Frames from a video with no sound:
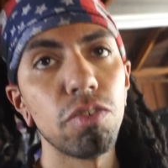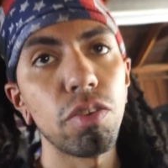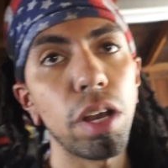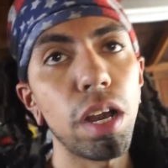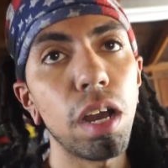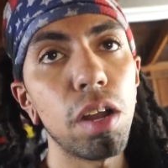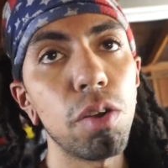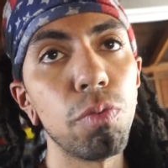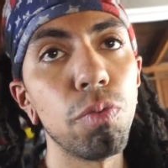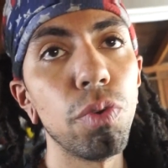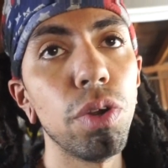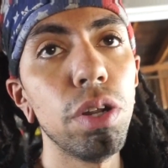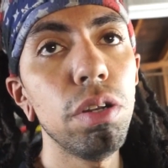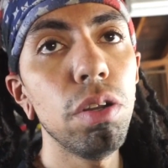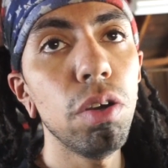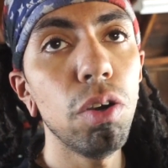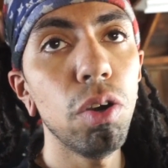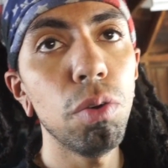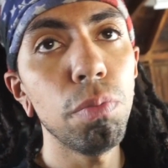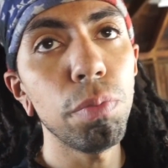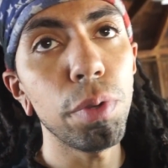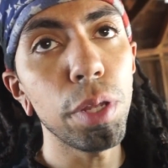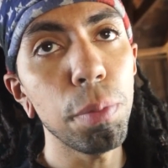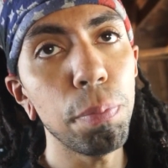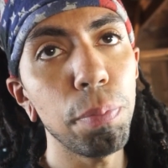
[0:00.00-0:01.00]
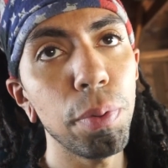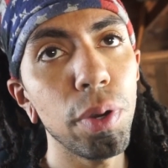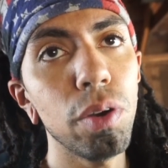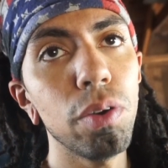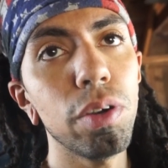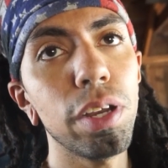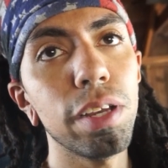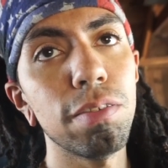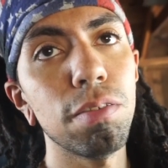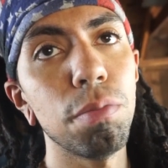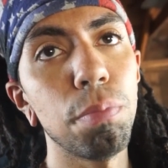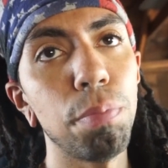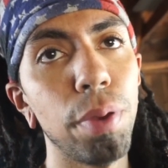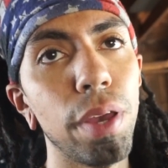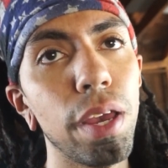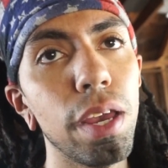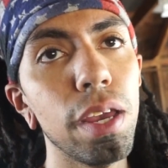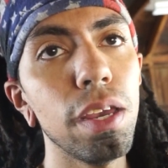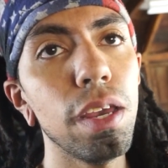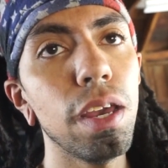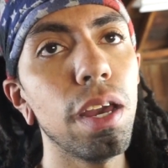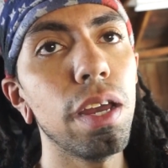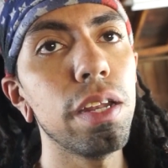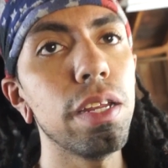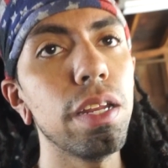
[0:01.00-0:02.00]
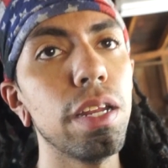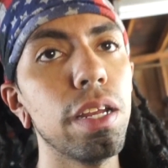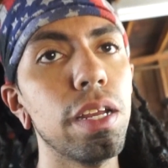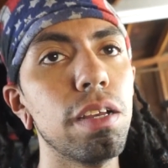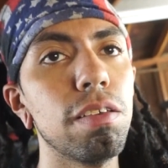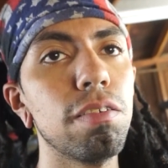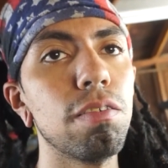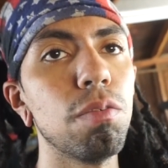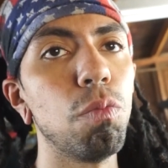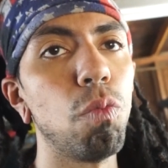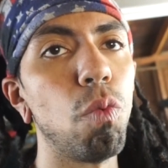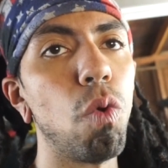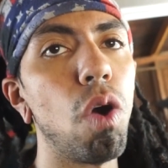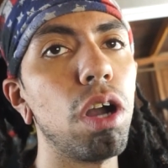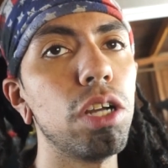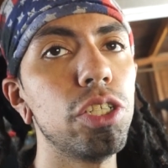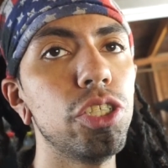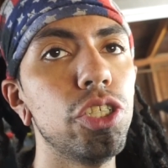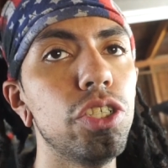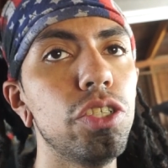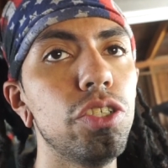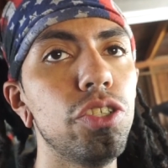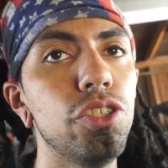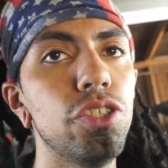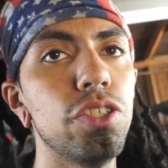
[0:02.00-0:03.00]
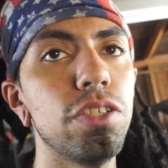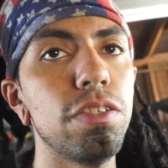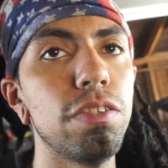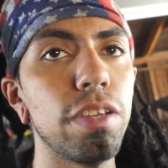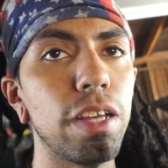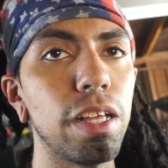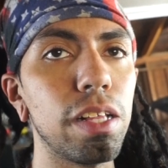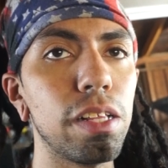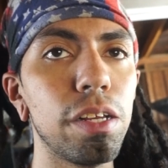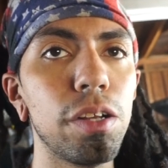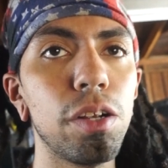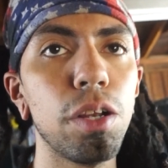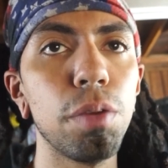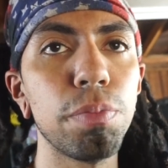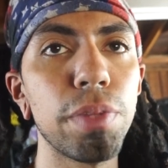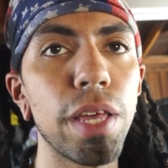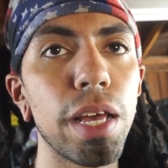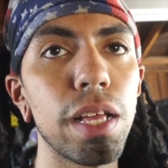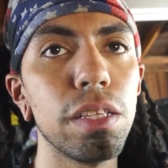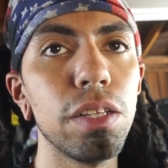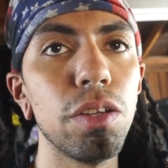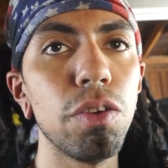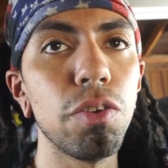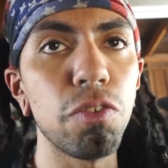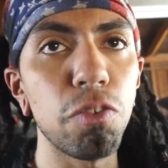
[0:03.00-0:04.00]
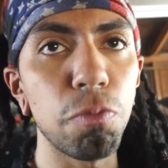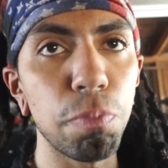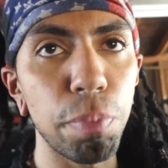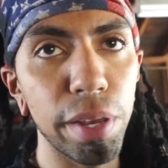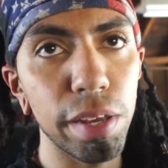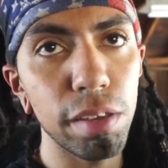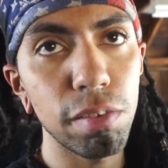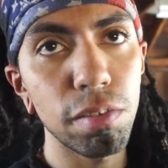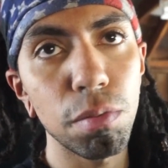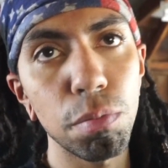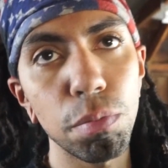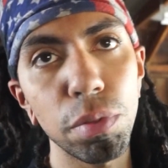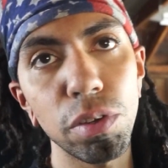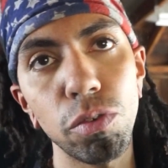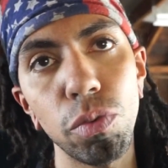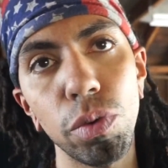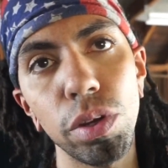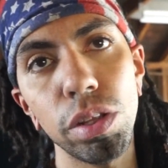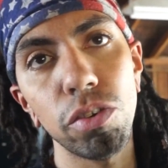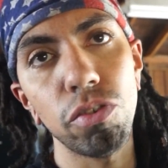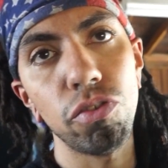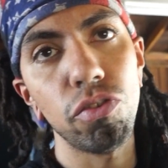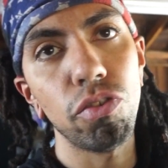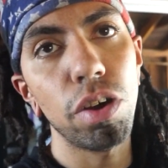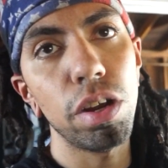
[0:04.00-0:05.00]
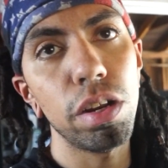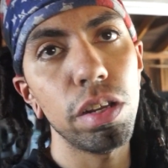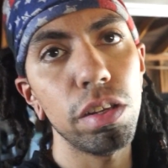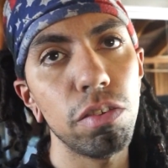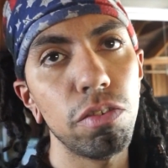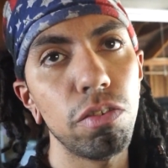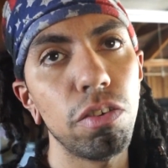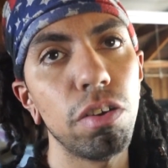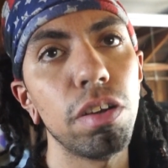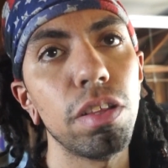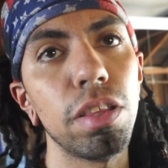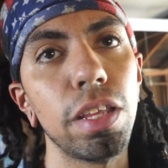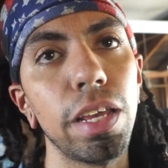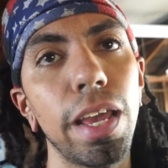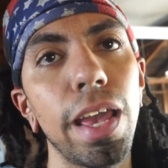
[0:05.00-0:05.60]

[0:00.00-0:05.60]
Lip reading: So I gotta run to Home Depot, get some paint. I need to get some washers just to clear up that little space in between the strut insert and the